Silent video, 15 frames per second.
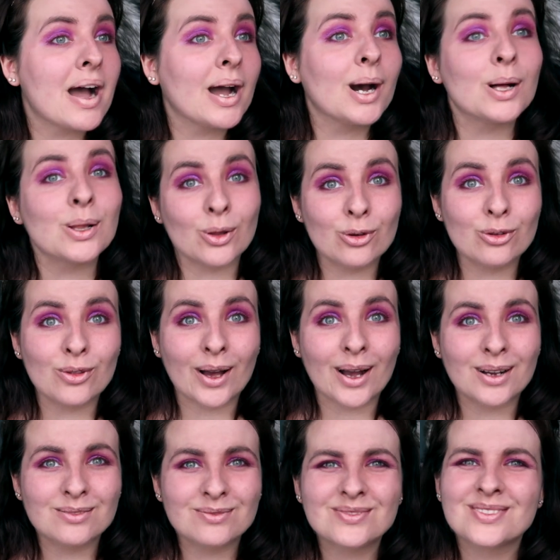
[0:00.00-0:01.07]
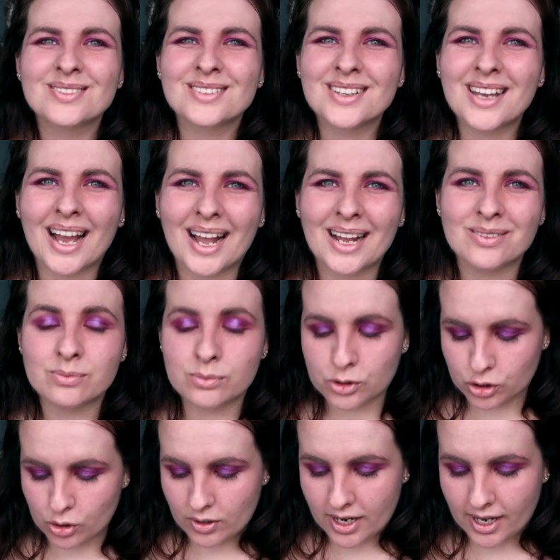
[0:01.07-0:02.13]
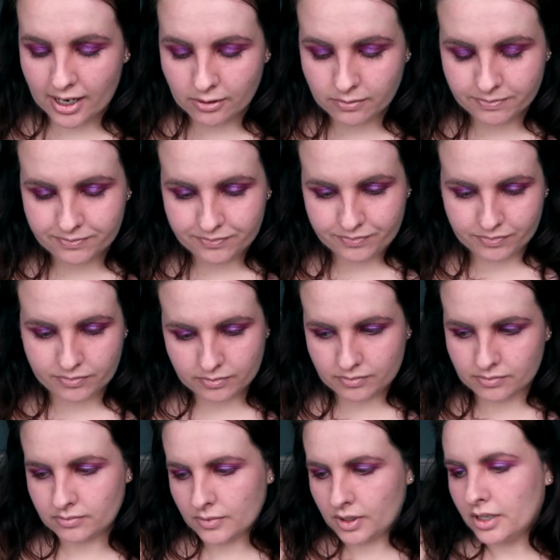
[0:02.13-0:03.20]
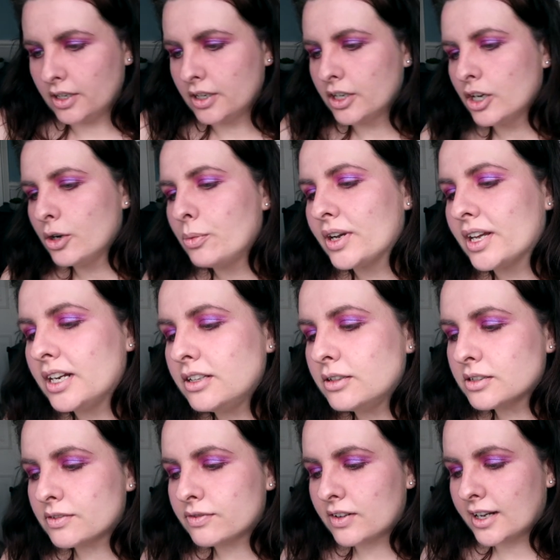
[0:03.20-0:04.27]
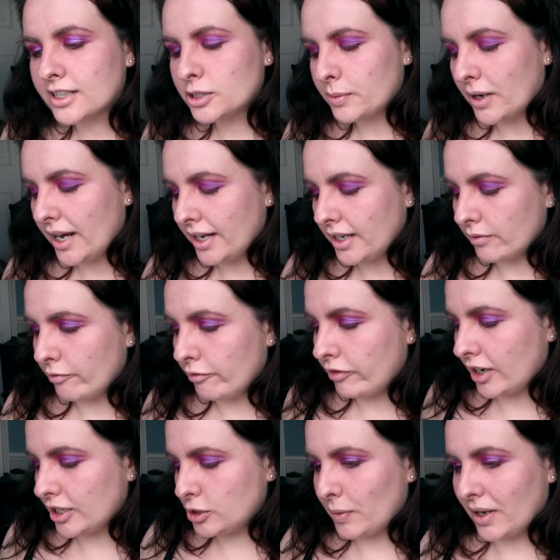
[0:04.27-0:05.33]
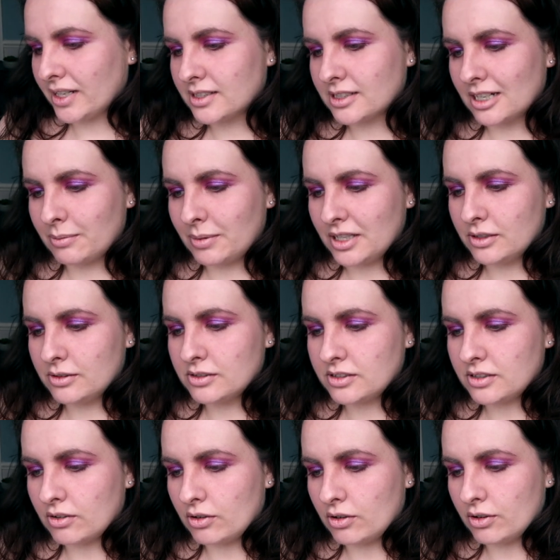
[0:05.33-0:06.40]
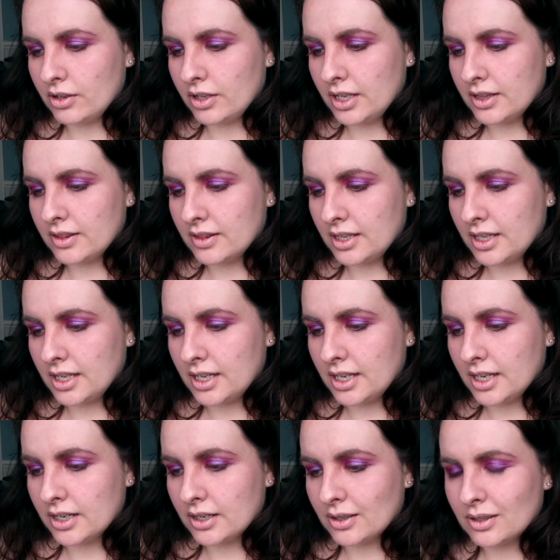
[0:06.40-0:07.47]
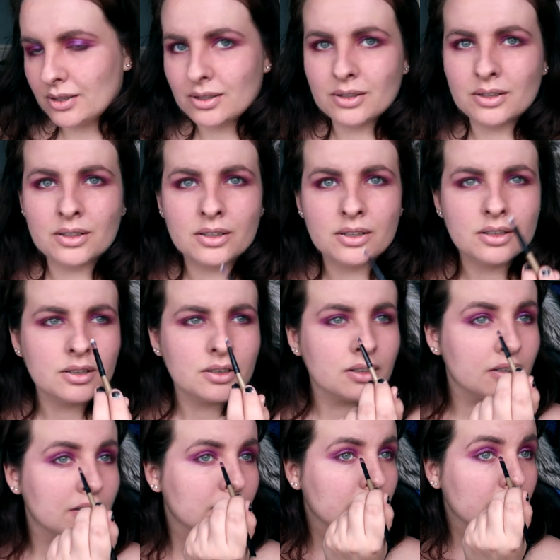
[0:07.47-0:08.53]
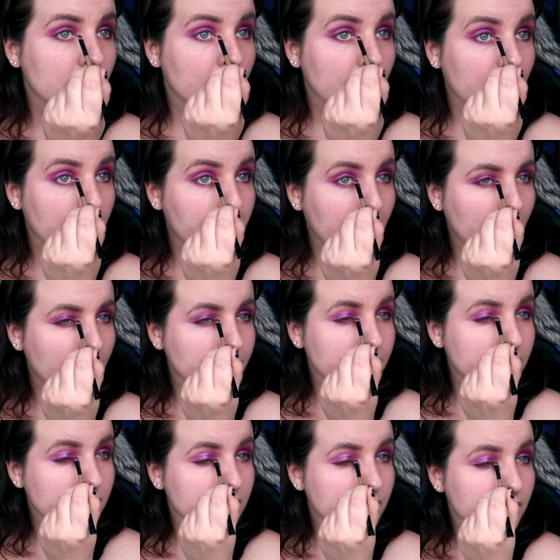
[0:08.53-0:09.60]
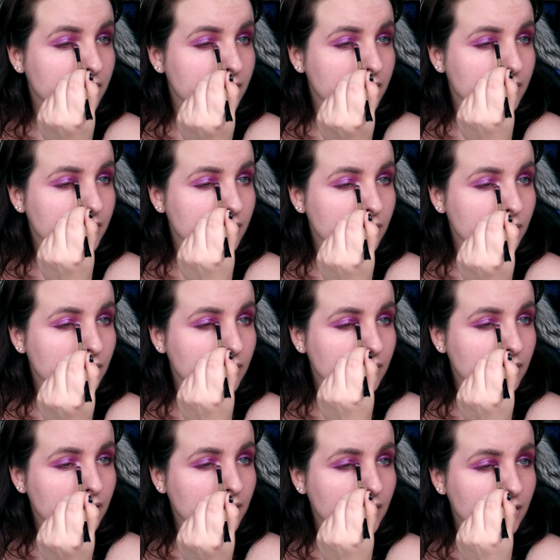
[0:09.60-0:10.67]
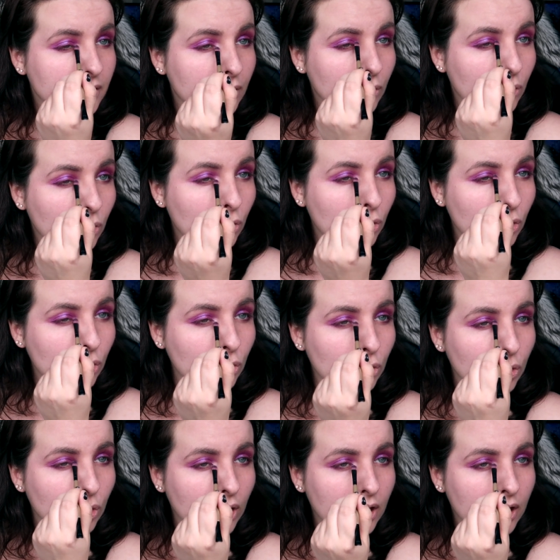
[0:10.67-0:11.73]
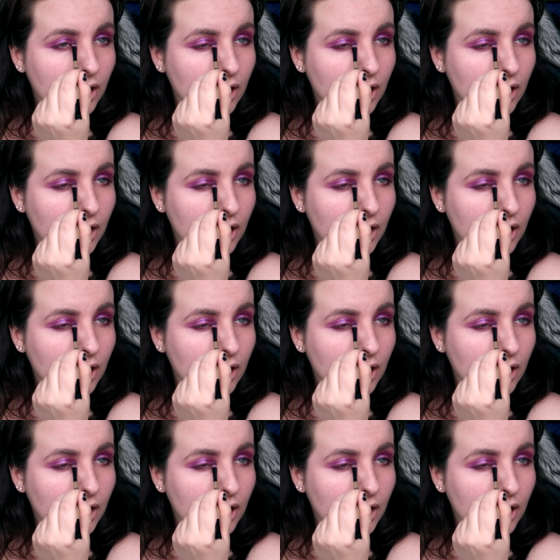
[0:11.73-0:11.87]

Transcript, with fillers: Hello there. Okay, so now we're going to use flashback, and flashback's going to be used in the inner inner parts. Hello. Ooh!